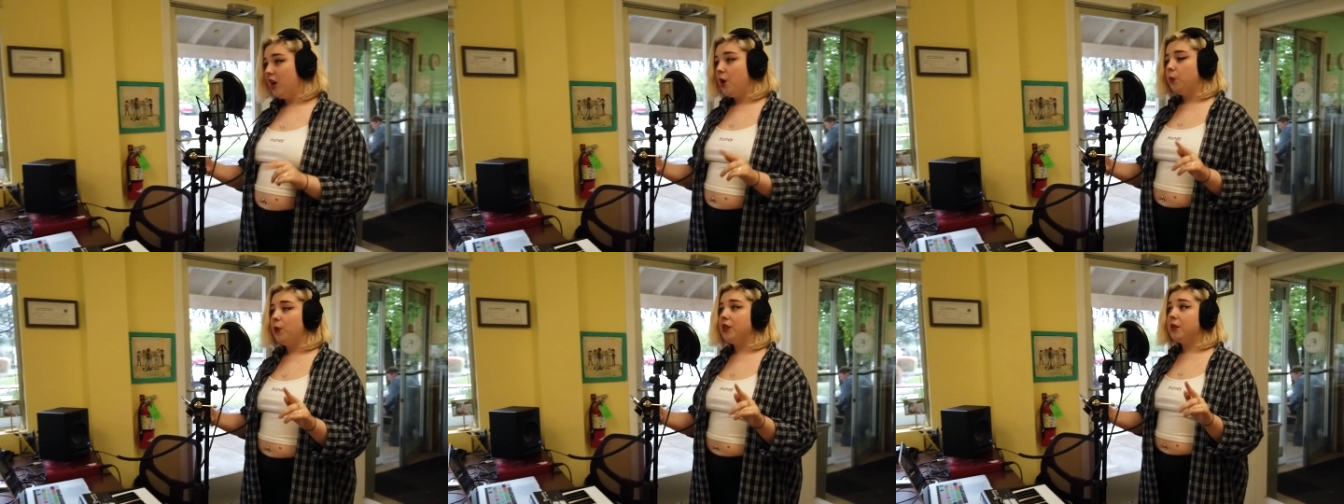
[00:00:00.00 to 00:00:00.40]

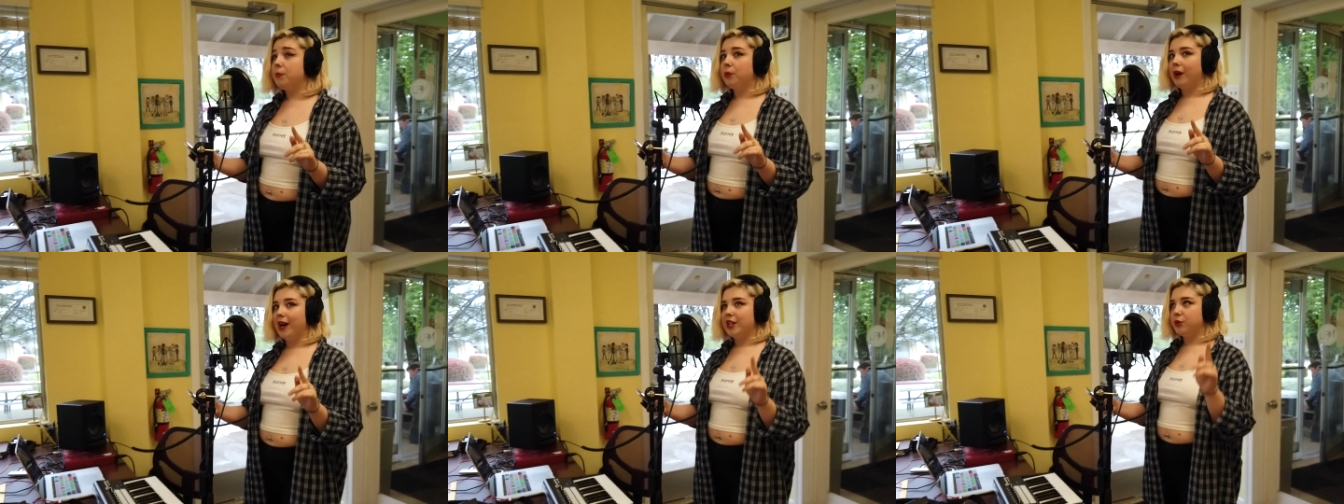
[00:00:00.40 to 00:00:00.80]
Win the
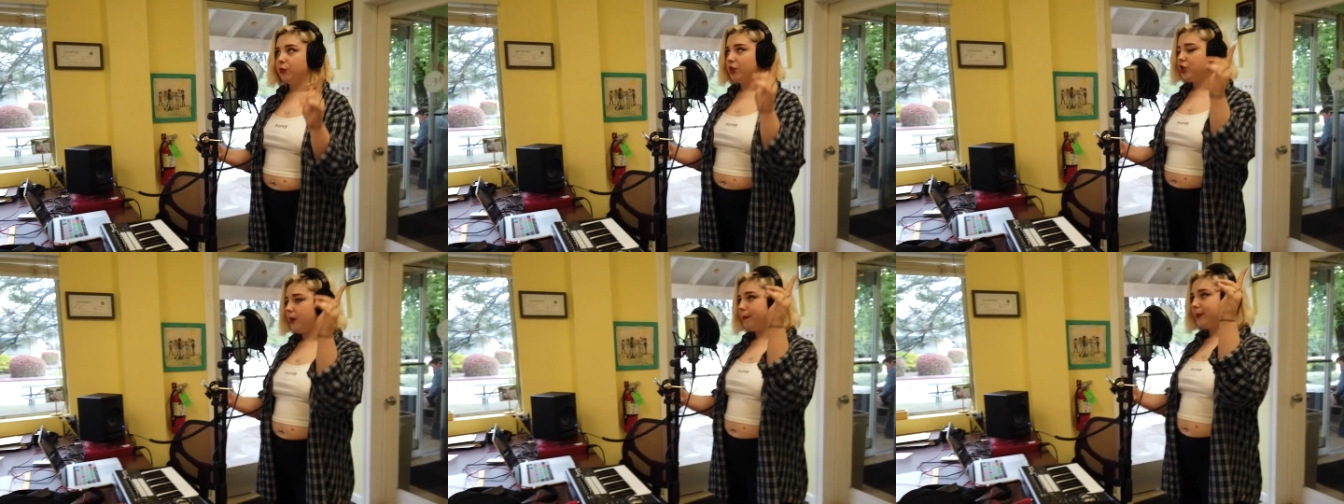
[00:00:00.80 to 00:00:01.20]
prize,
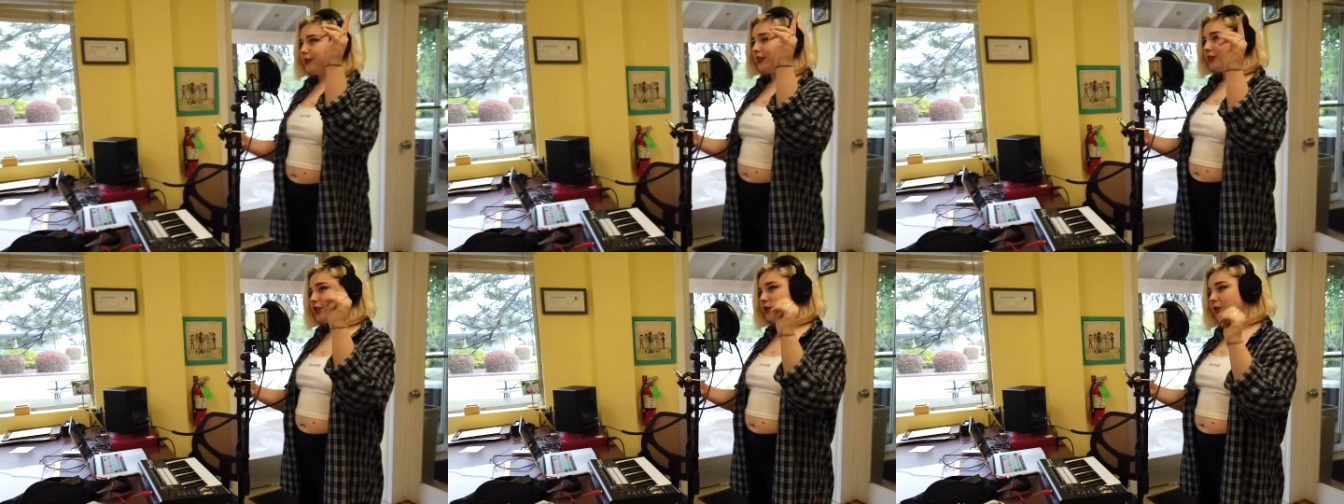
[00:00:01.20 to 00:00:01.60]
reach up and
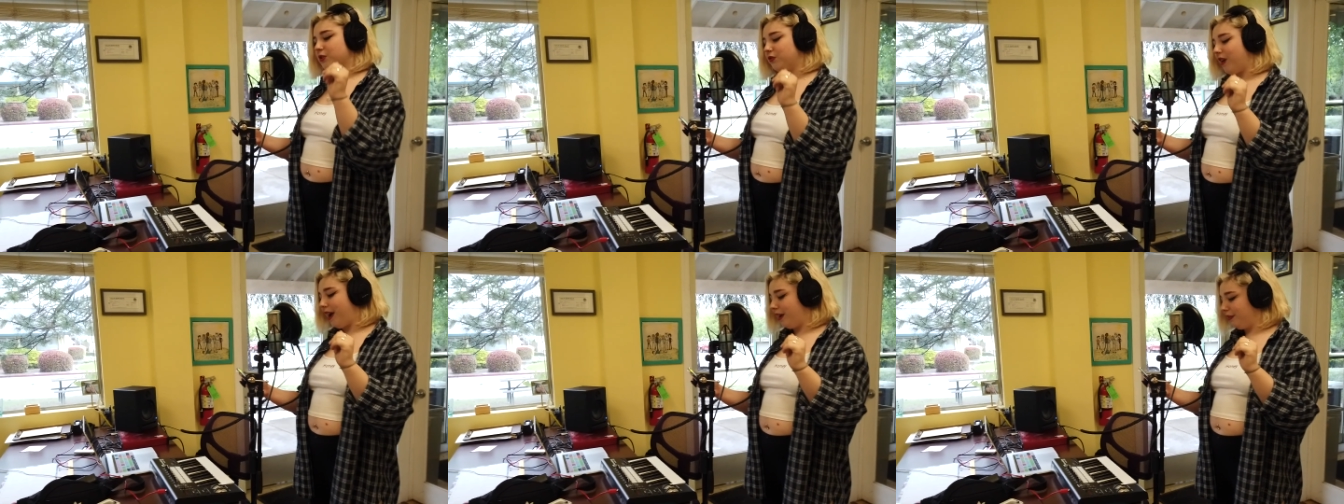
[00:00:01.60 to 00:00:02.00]
touch those
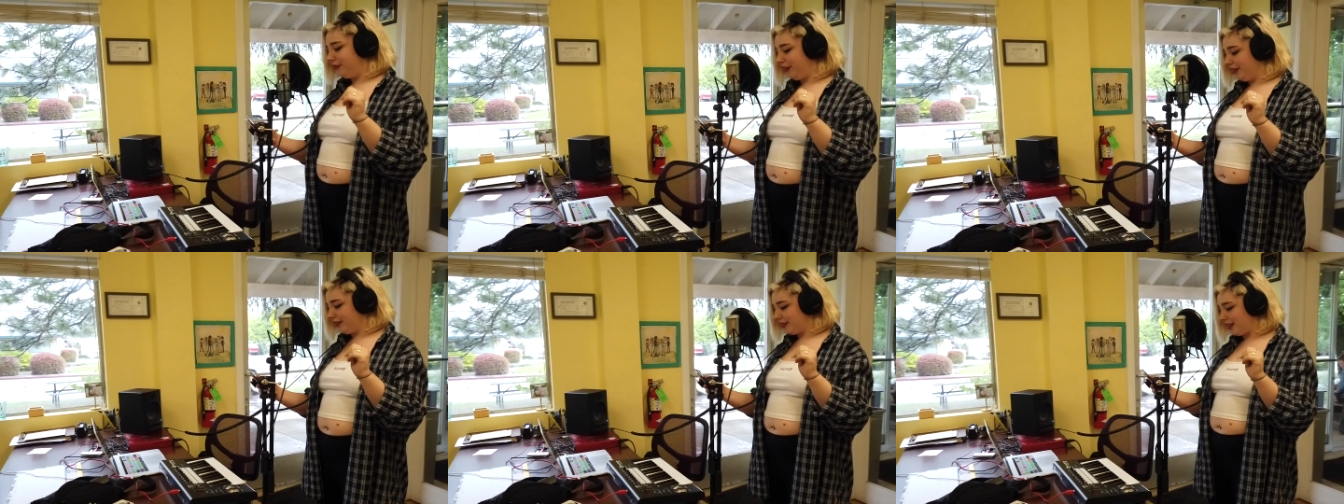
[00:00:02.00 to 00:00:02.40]

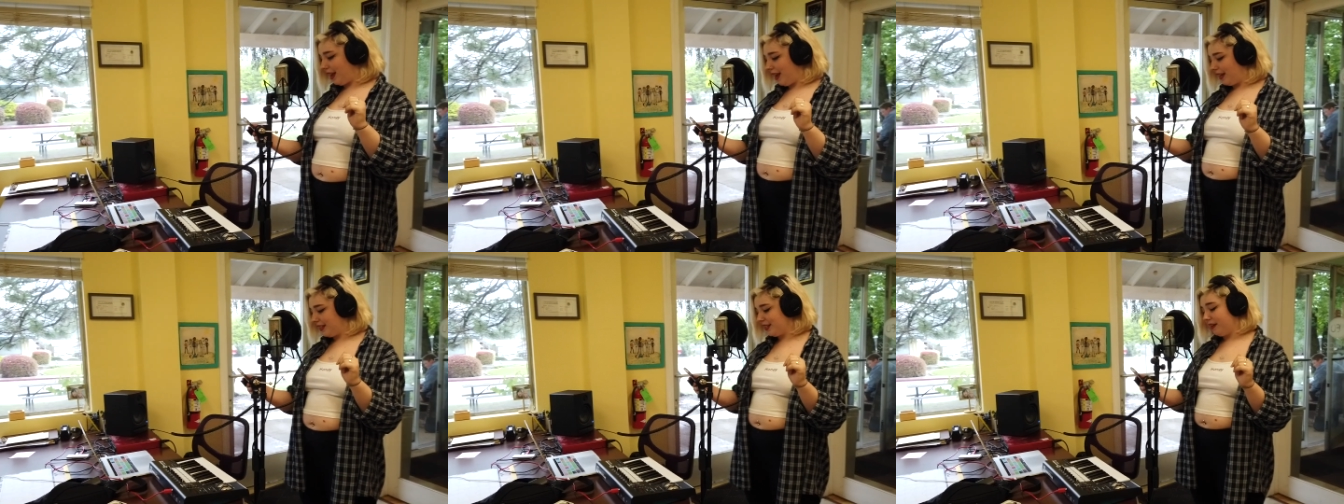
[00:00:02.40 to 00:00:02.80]
fire-filled
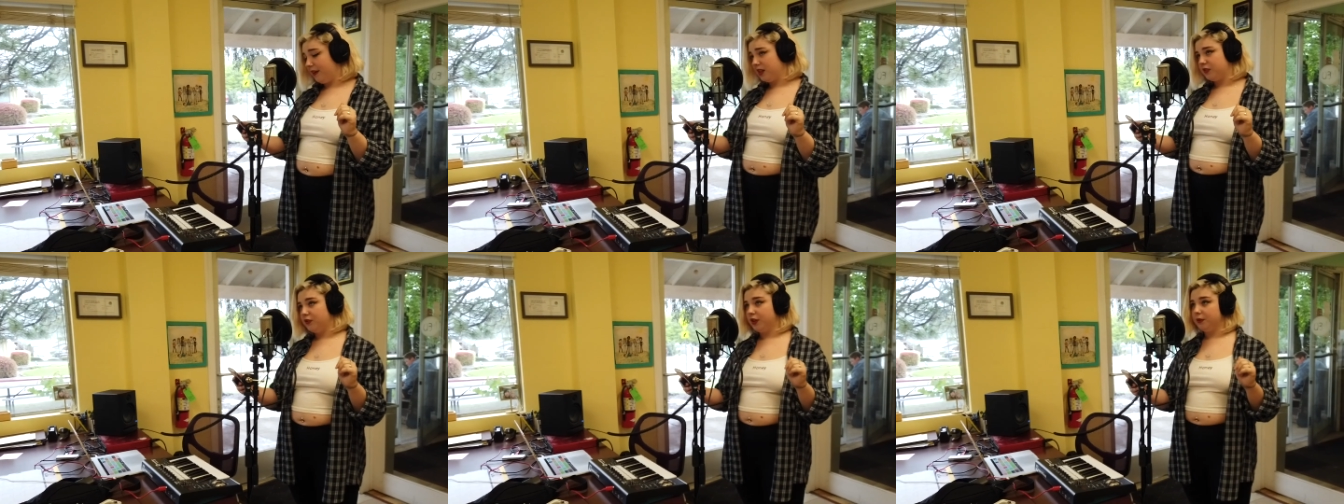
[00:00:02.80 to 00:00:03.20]
skies,
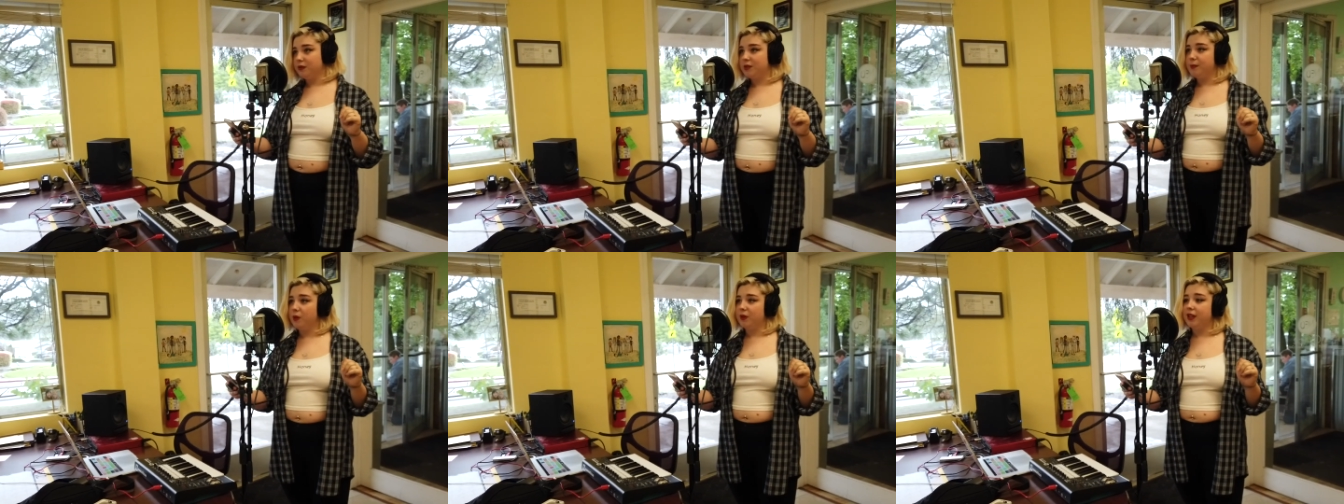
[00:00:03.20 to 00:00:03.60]
lungs filled with
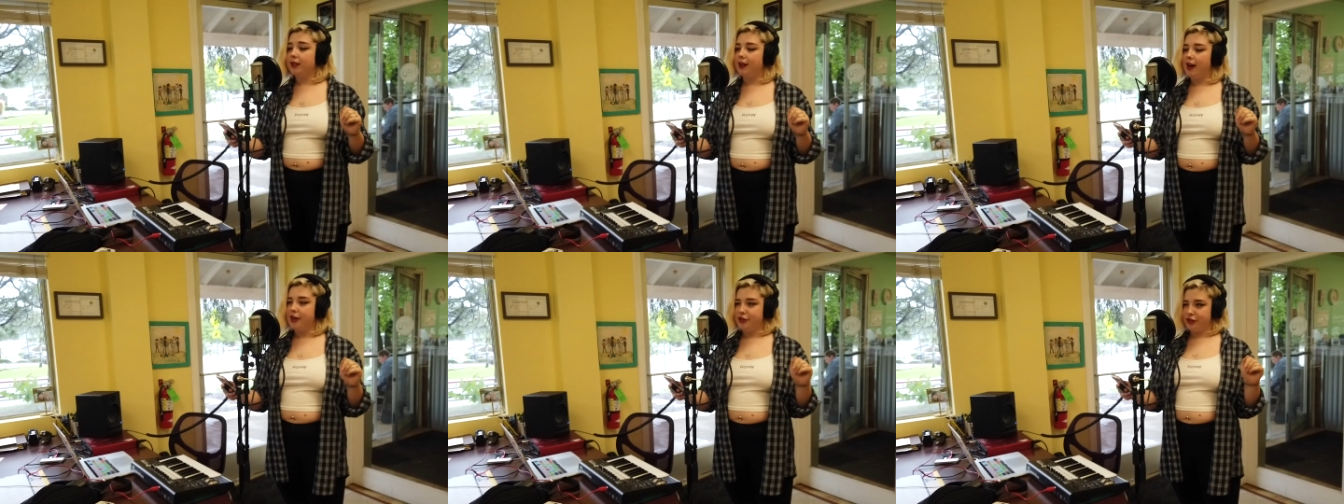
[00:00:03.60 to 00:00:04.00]
smoky
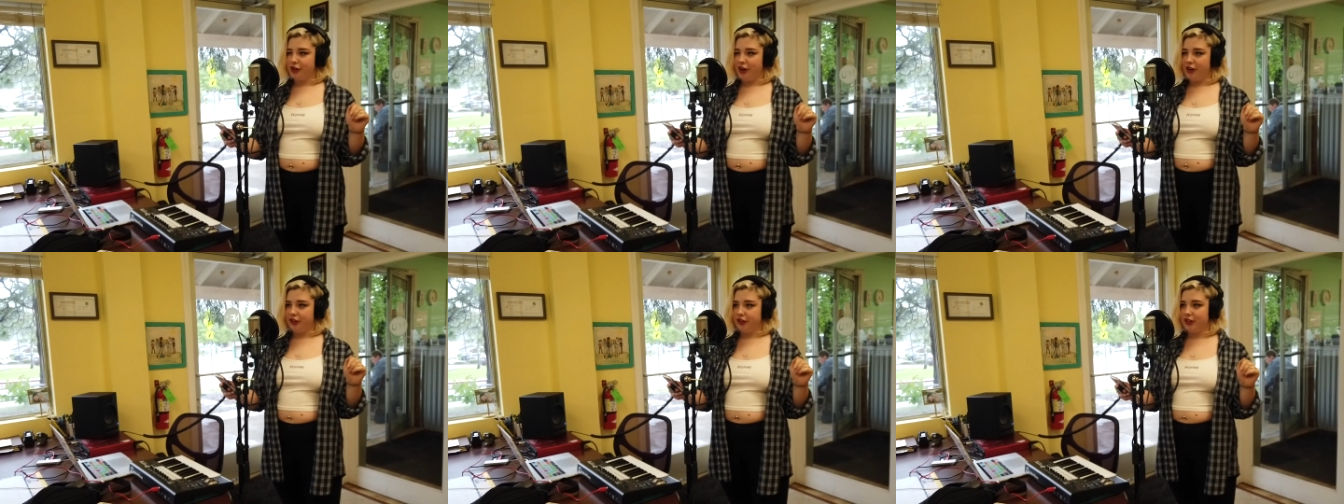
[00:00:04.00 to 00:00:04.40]
lies, your
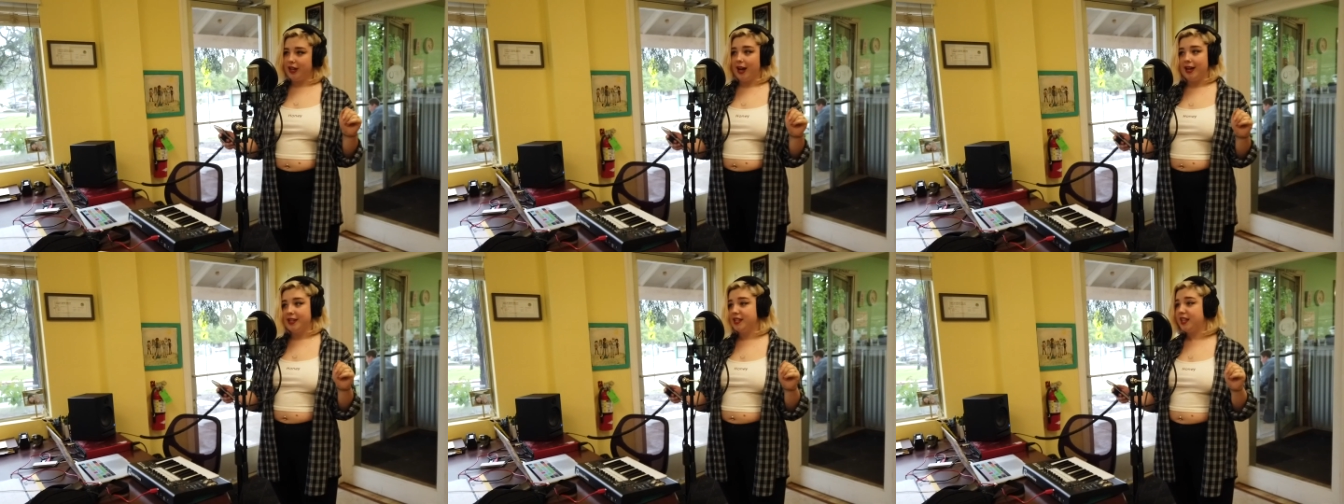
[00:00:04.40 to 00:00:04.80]
hungry eyes,